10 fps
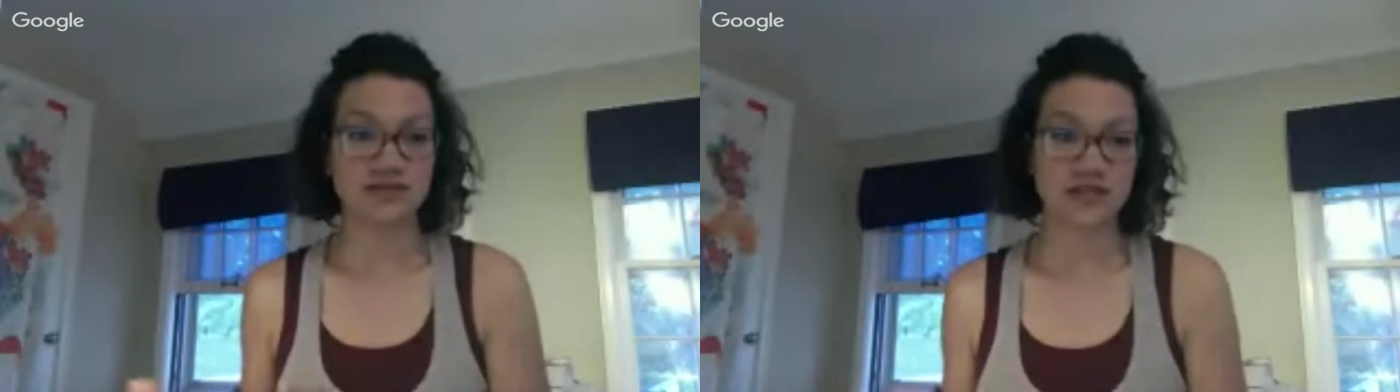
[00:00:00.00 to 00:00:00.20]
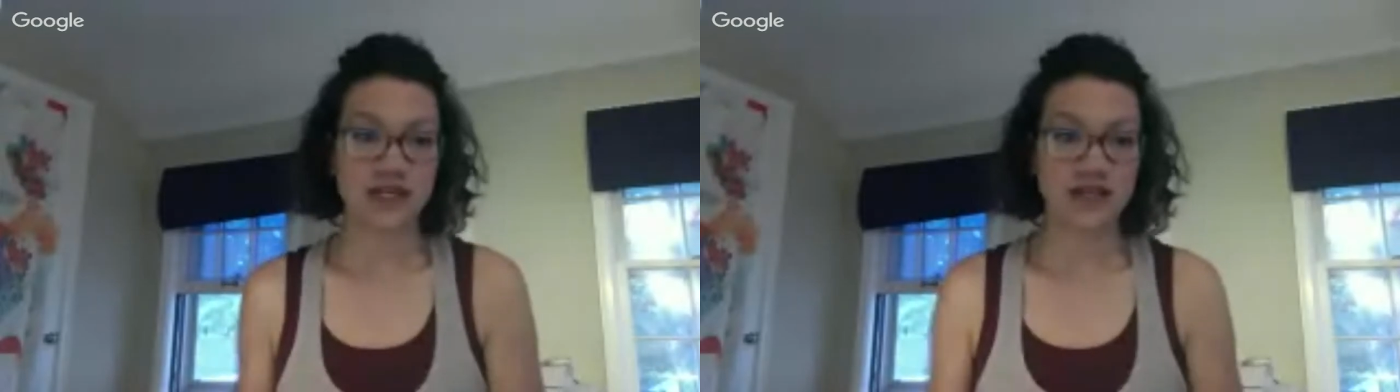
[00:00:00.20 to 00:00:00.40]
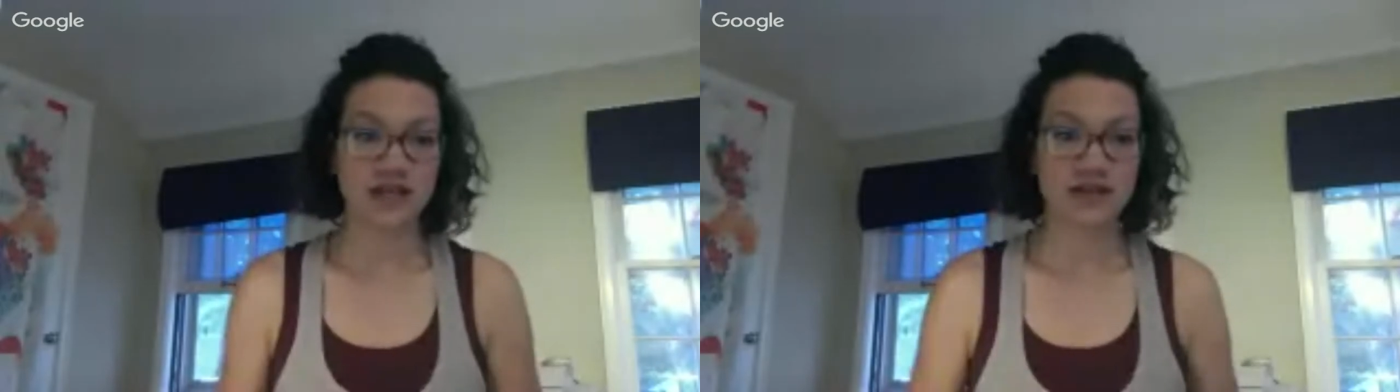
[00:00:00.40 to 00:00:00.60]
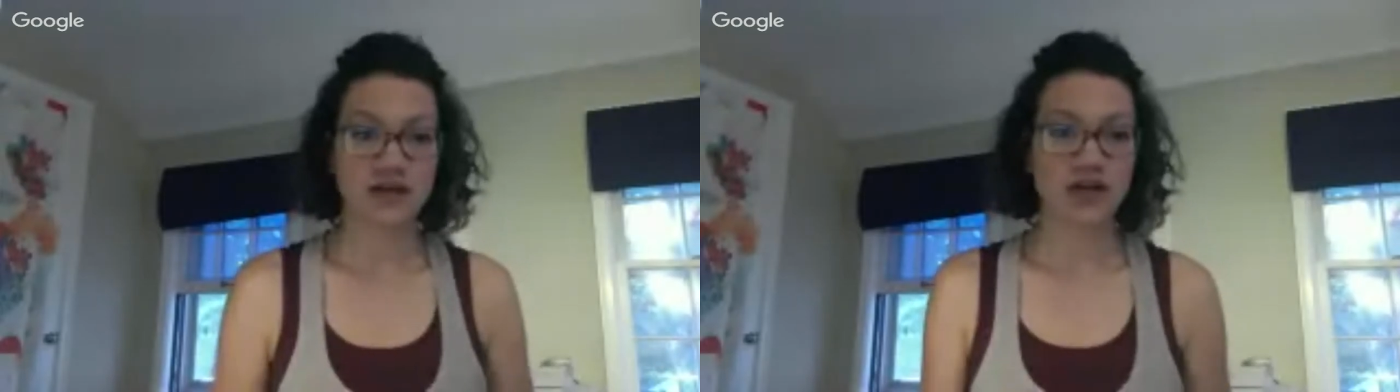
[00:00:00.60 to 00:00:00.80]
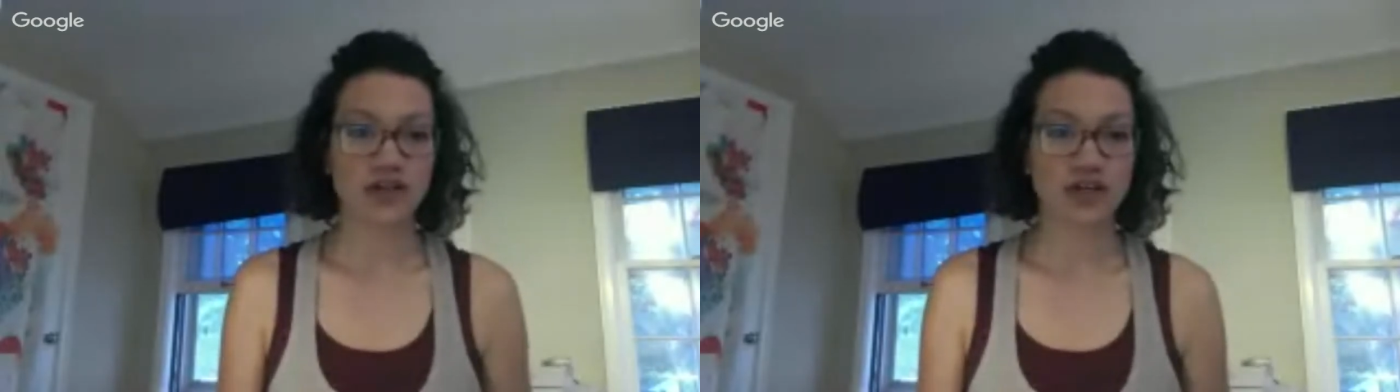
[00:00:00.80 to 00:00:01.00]
take
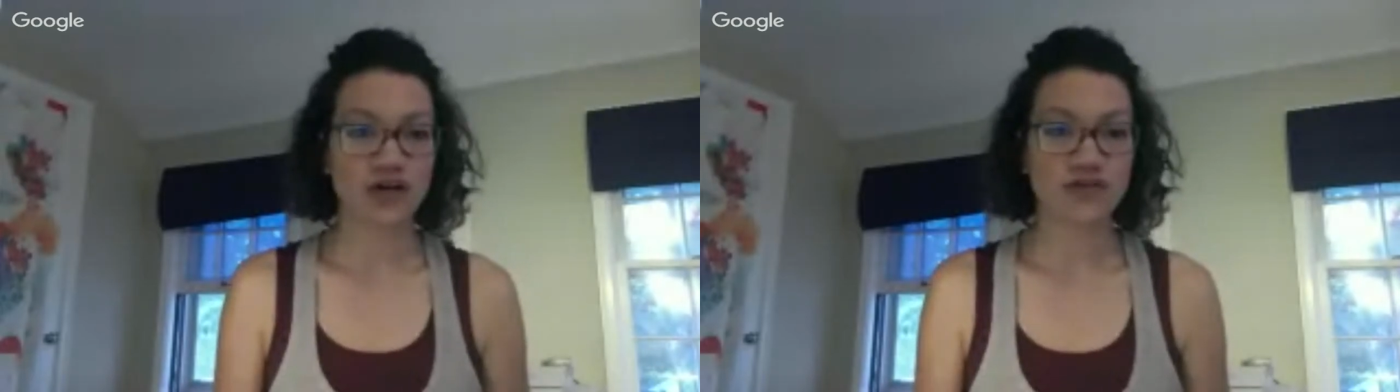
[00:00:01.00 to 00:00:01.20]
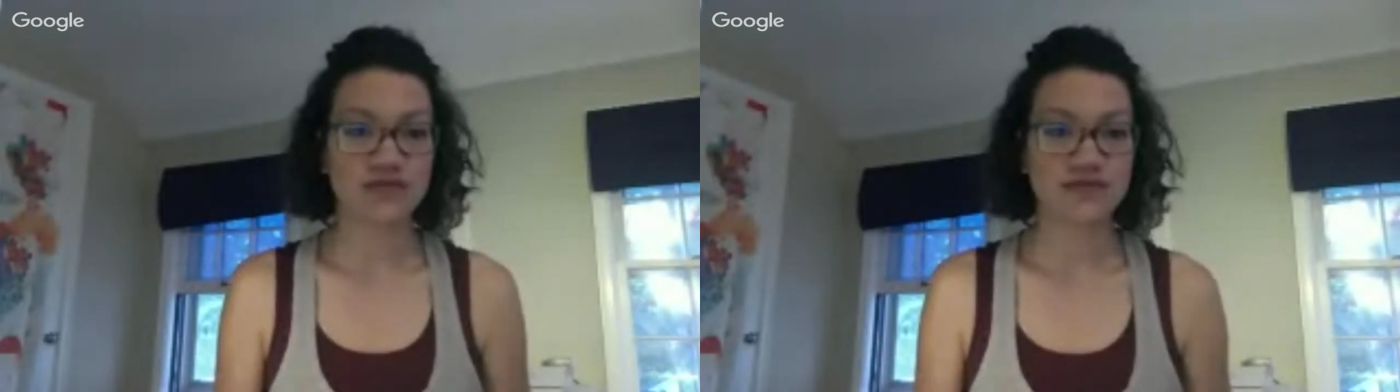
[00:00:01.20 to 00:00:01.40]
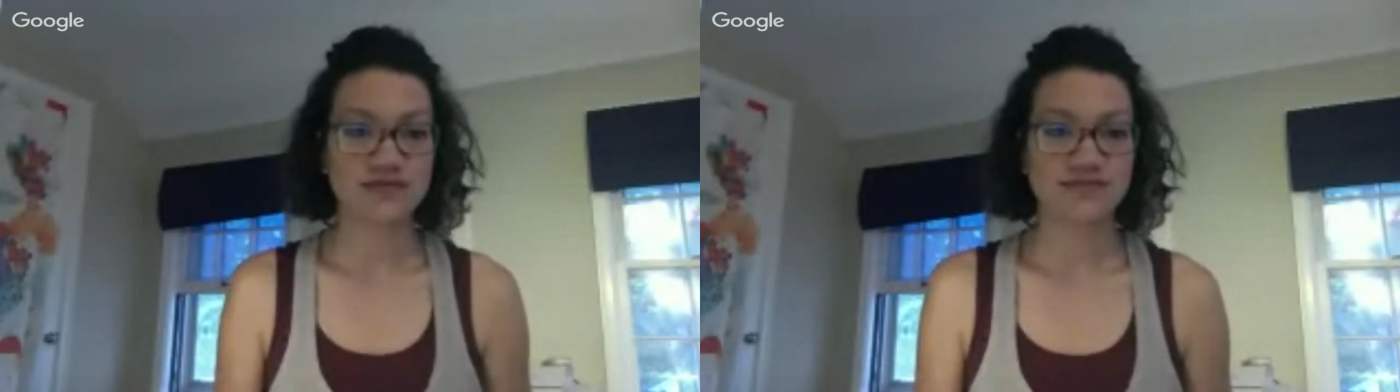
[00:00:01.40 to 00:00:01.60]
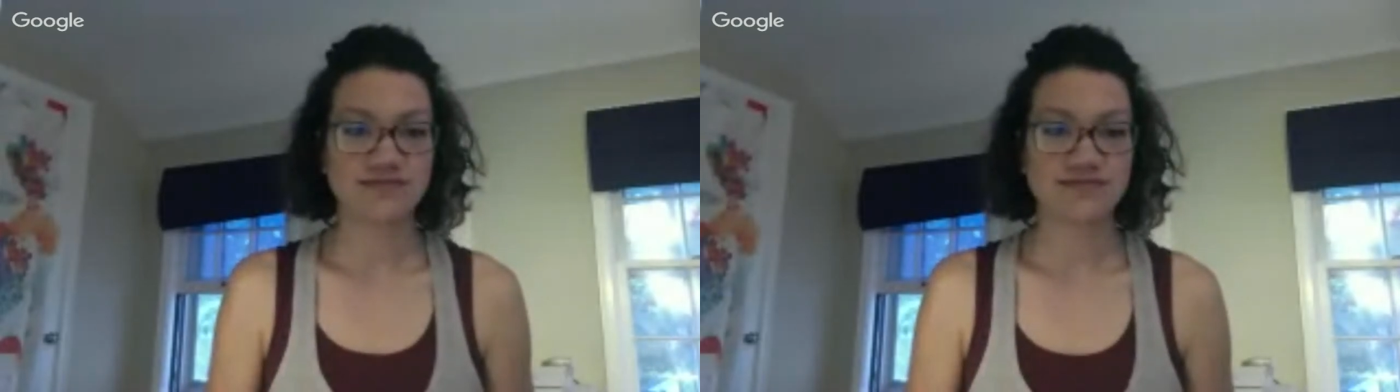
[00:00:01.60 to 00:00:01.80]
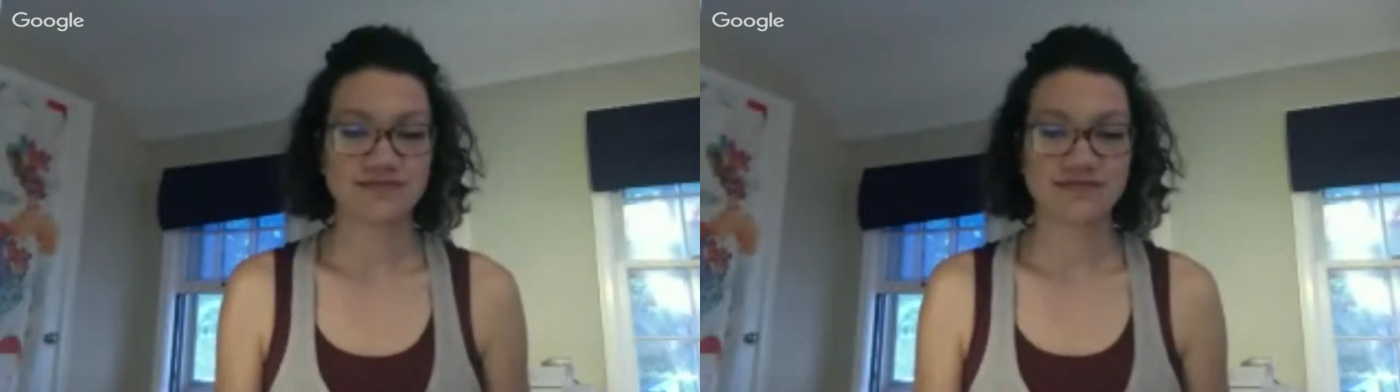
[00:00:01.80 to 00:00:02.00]
on the go.
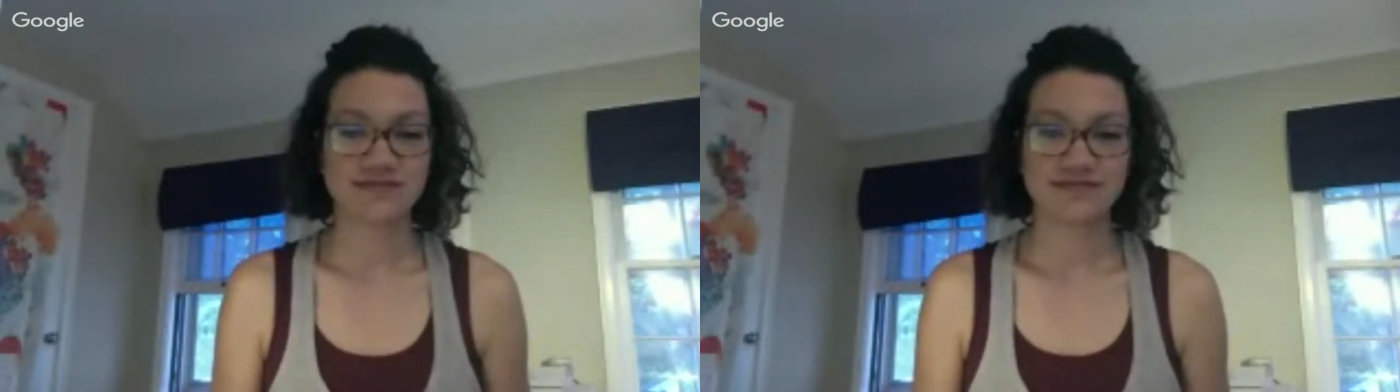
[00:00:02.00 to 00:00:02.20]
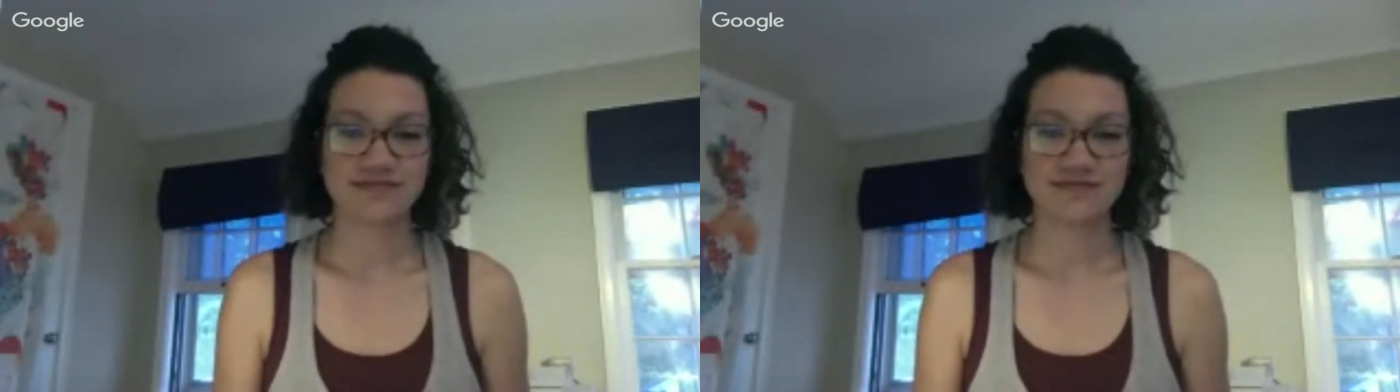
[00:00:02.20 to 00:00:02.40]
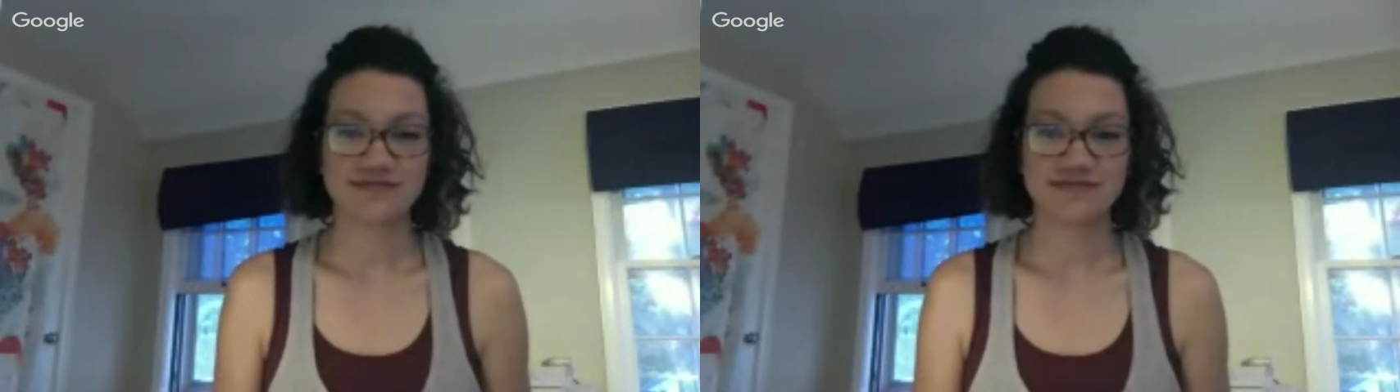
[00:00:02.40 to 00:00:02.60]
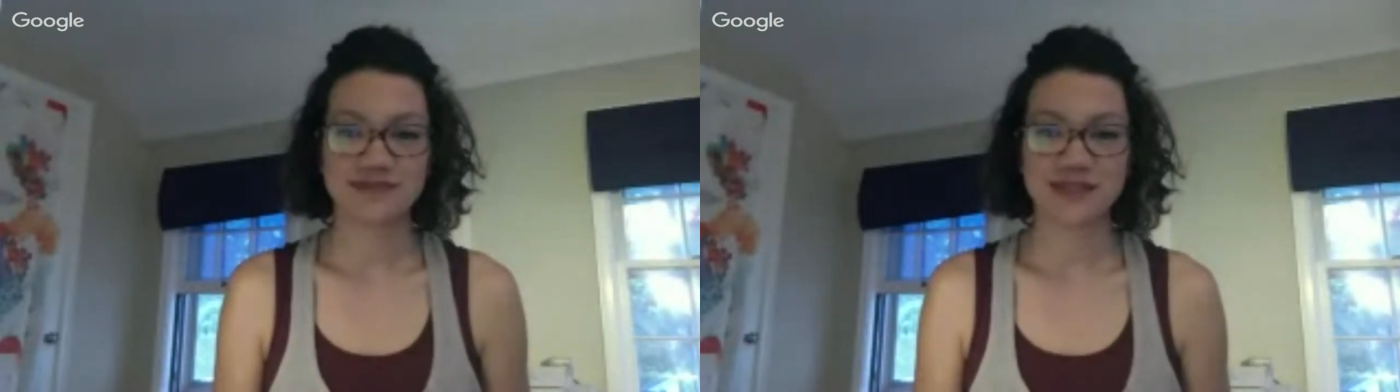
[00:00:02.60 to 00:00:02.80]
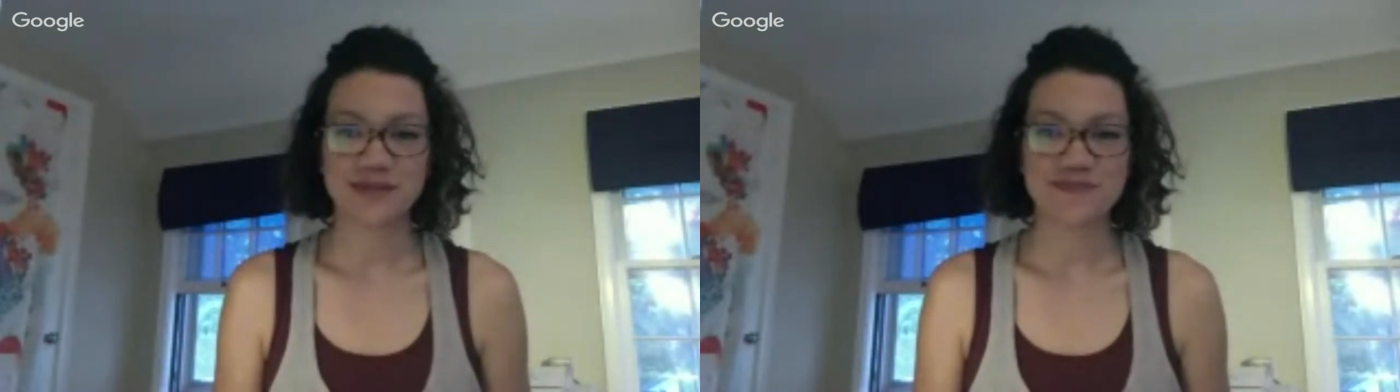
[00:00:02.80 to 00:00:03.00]

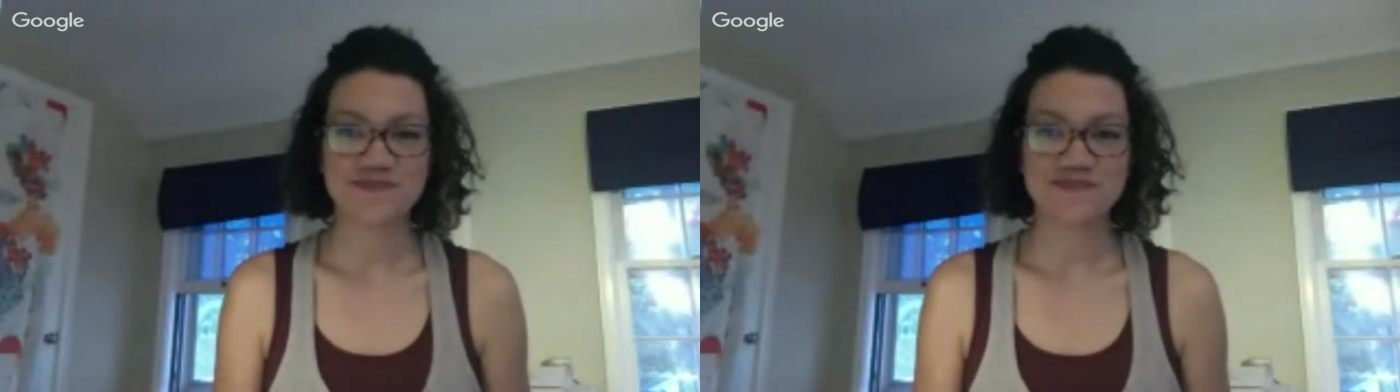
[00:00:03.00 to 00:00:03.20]
So,